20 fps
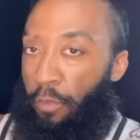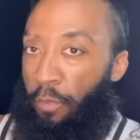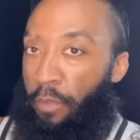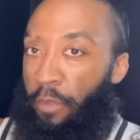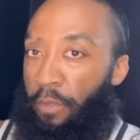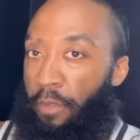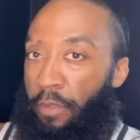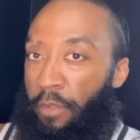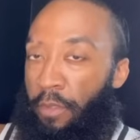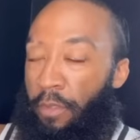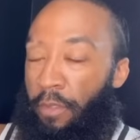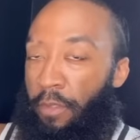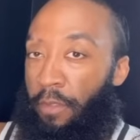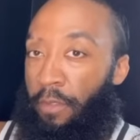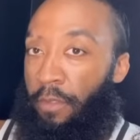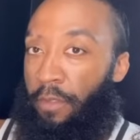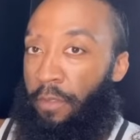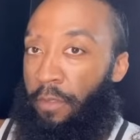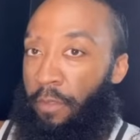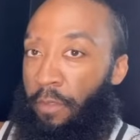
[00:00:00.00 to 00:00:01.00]
ones,
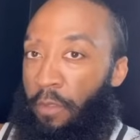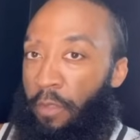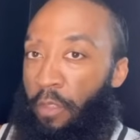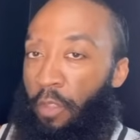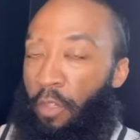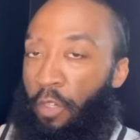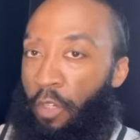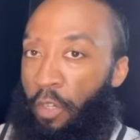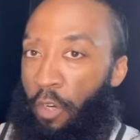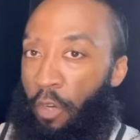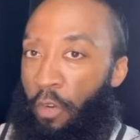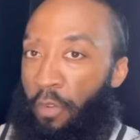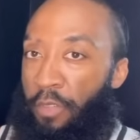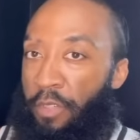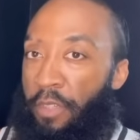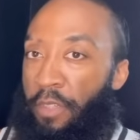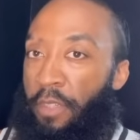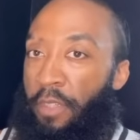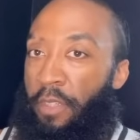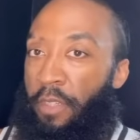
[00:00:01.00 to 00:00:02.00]
the
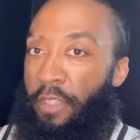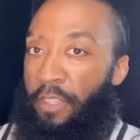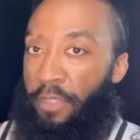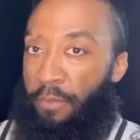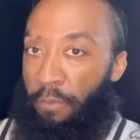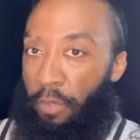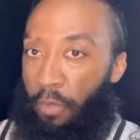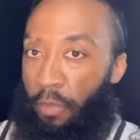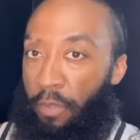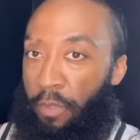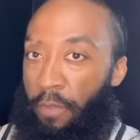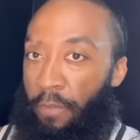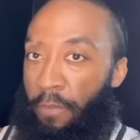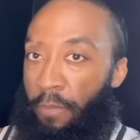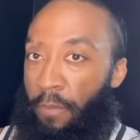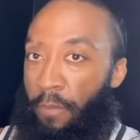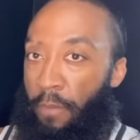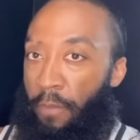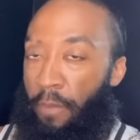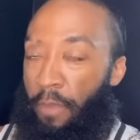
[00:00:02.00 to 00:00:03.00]
curse is broken,
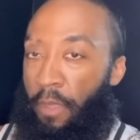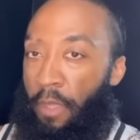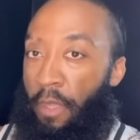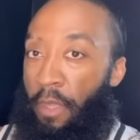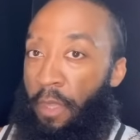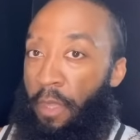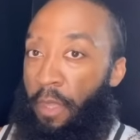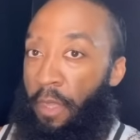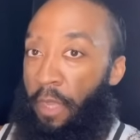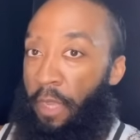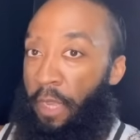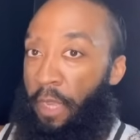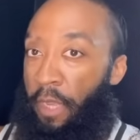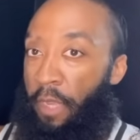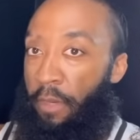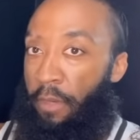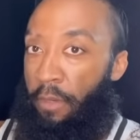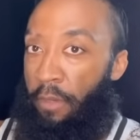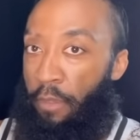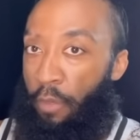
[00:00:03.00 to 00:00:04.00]

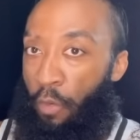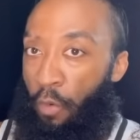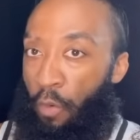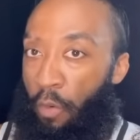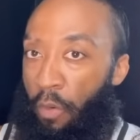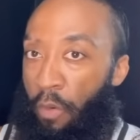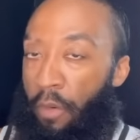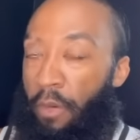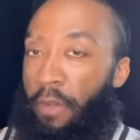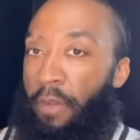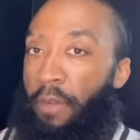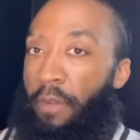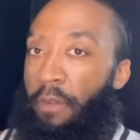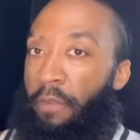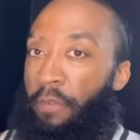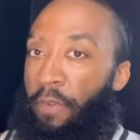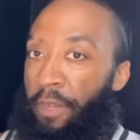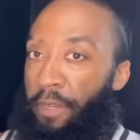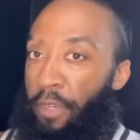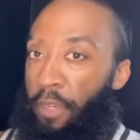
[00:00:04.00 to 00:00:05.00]
and your
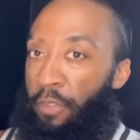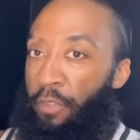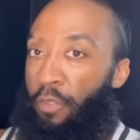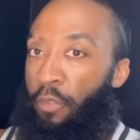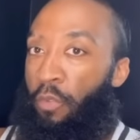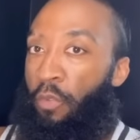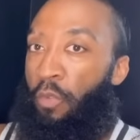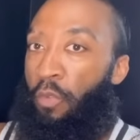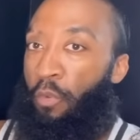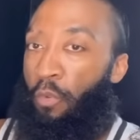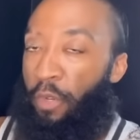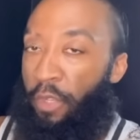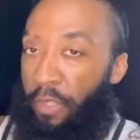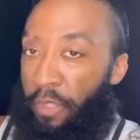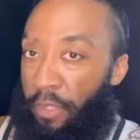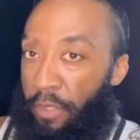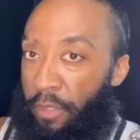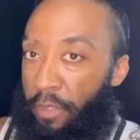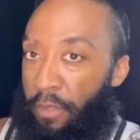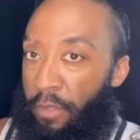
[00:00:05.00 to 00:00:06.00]
financial
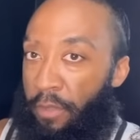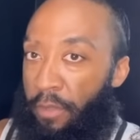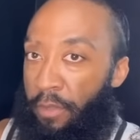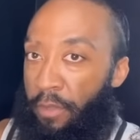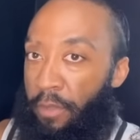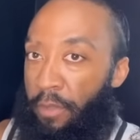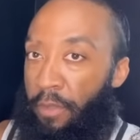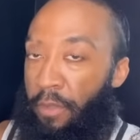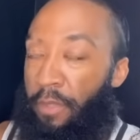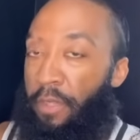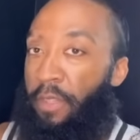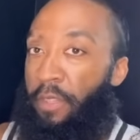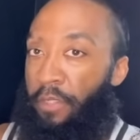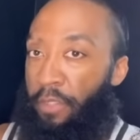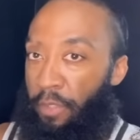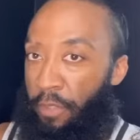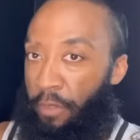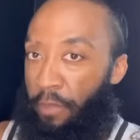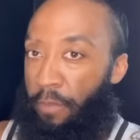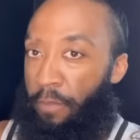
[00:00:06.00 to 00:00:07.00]
release
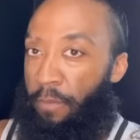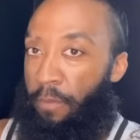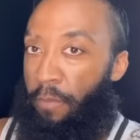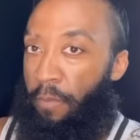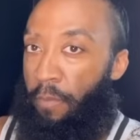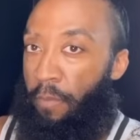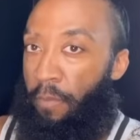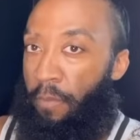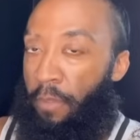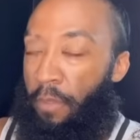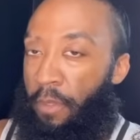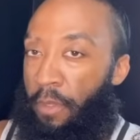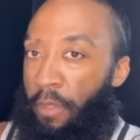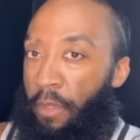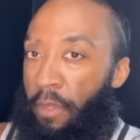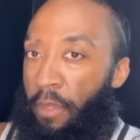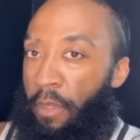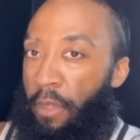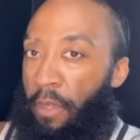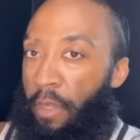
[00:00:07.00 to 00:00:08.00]
is here.
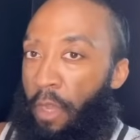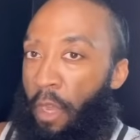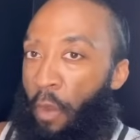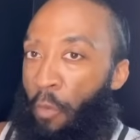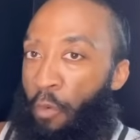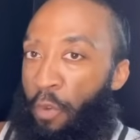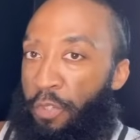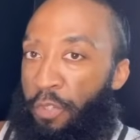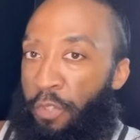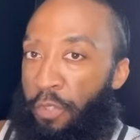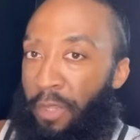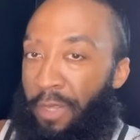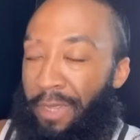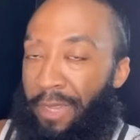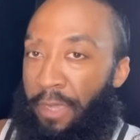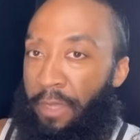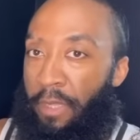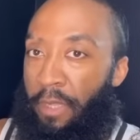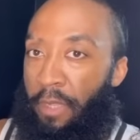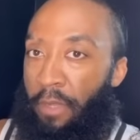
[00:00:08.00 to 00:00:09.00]
I want you to
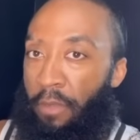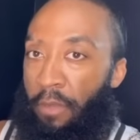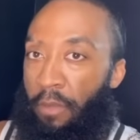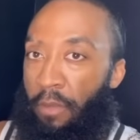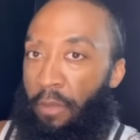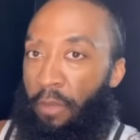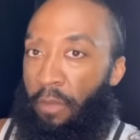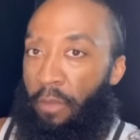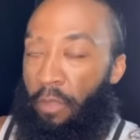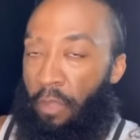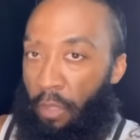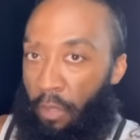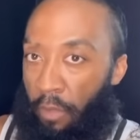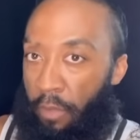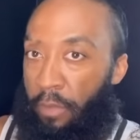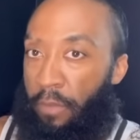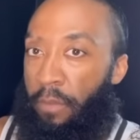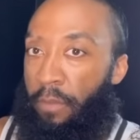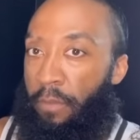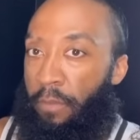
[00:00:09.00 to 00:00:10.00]
let that
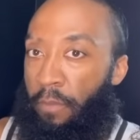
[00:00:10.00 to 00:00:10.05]
thought